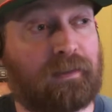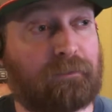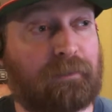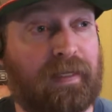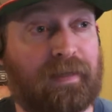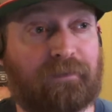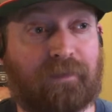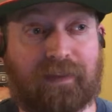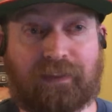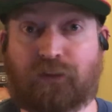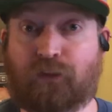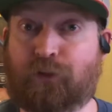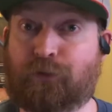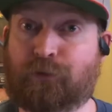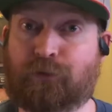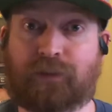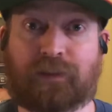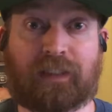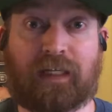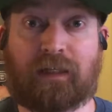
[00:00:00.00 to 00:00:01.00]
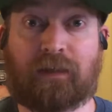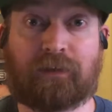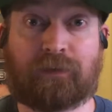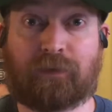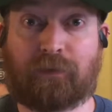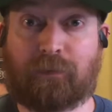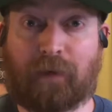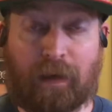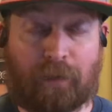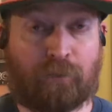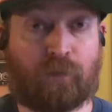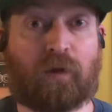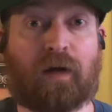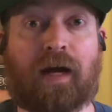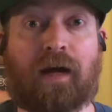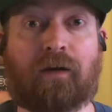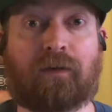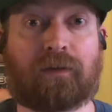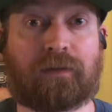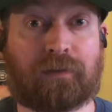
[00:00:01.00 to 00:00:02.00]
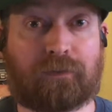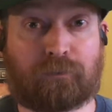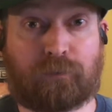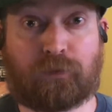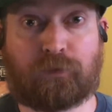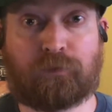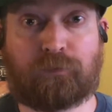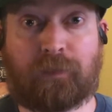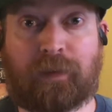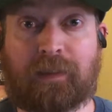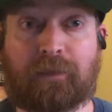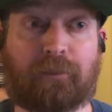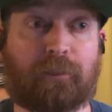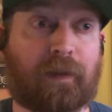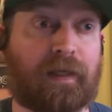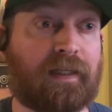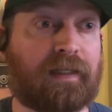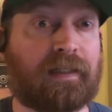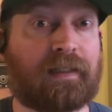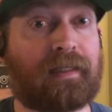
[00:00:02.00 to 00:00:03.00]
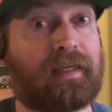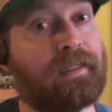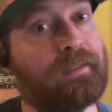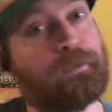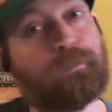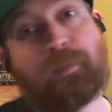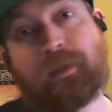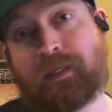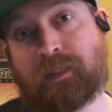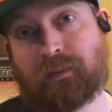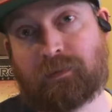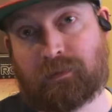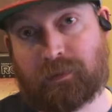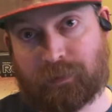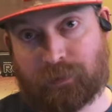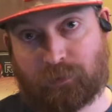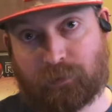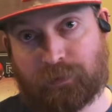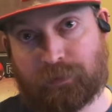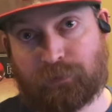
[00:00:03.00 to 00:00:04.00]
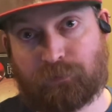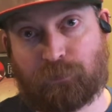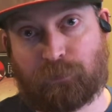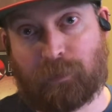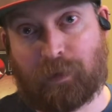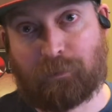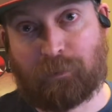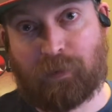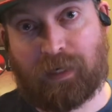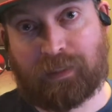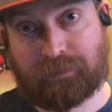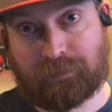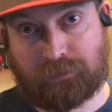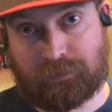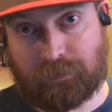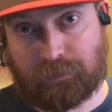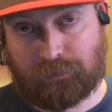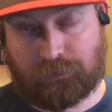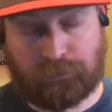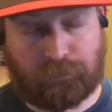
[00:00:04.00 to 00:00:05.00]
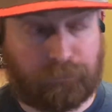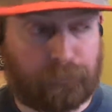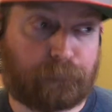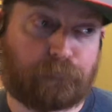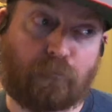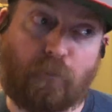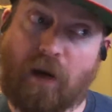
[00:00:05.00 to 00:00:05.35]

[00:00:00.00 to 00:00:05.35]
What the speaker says: If I chose the other, a morale improvement, but an XP decrease for my practice sessions.